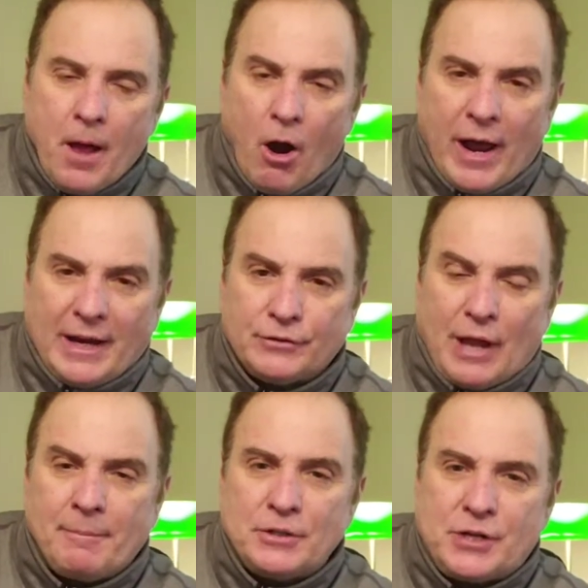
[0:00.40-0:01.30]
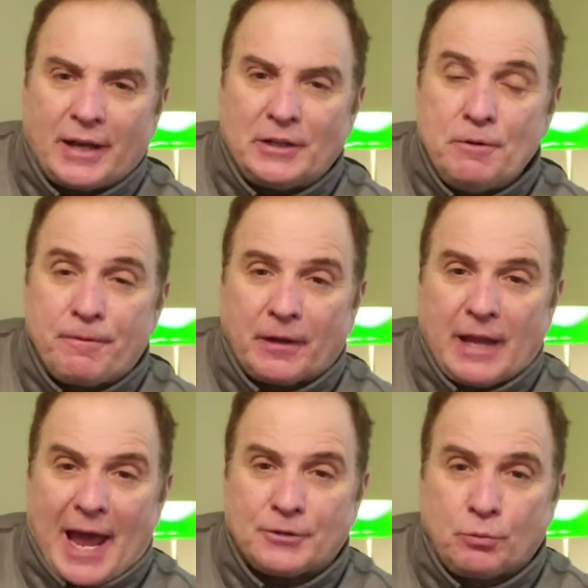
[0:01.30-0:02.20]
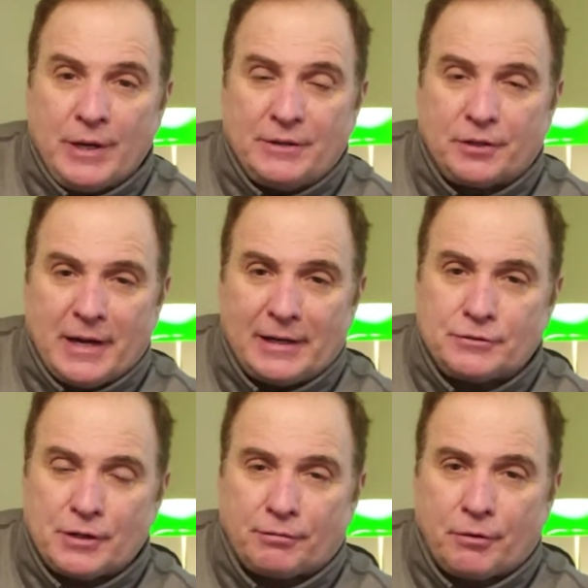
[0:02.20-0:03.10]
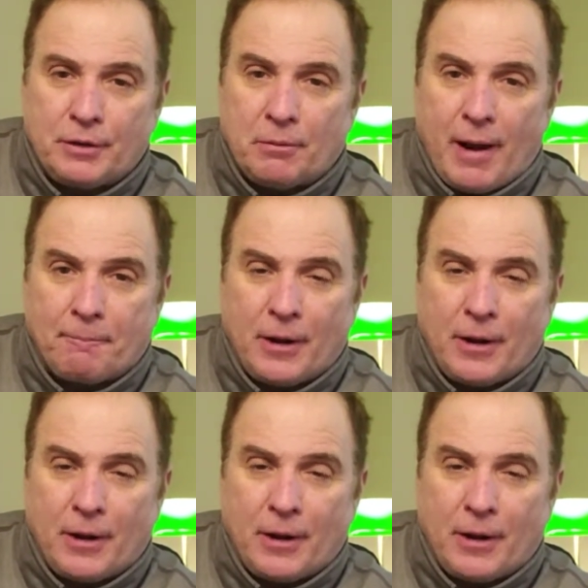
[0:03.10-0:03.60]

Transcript: All right, as I've been telling you for the last week, tonight at 6.30,